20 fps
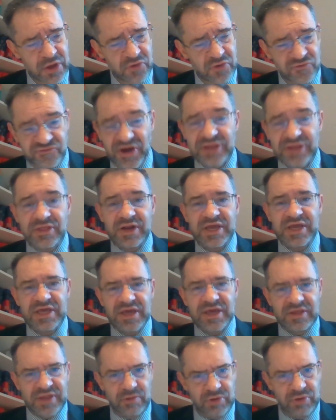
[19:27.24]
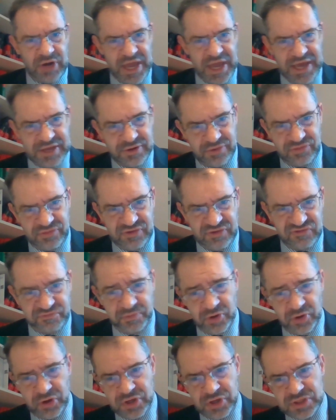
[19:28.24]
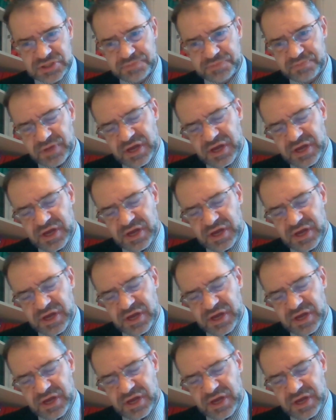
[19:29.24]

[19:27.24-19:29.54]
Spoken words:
Finally, and I will end on this point,